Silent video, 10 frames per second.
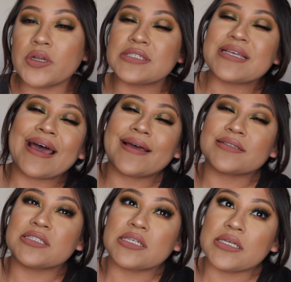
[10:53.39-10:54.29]
notice
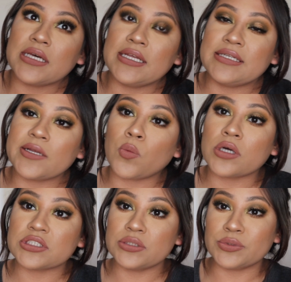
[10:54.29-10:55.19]
that it did
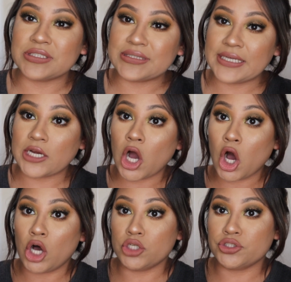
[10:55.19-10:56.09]
want to stick
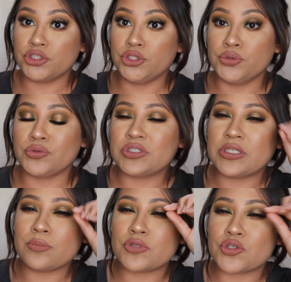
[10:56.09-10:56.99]
onto
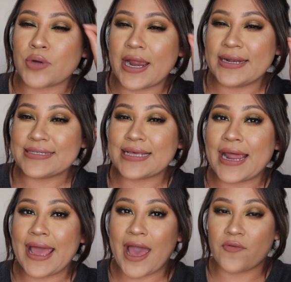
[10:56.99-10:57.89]
some dryness
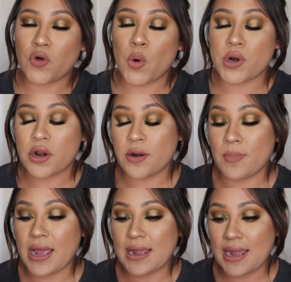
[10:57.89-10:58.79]
that I have going on
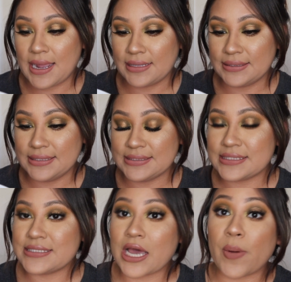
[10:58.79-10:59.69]
in my
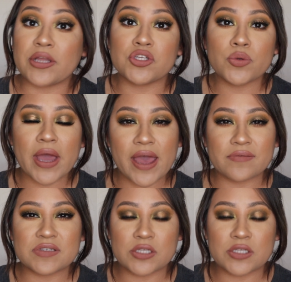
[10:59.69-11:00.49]
eyelids. Now I do have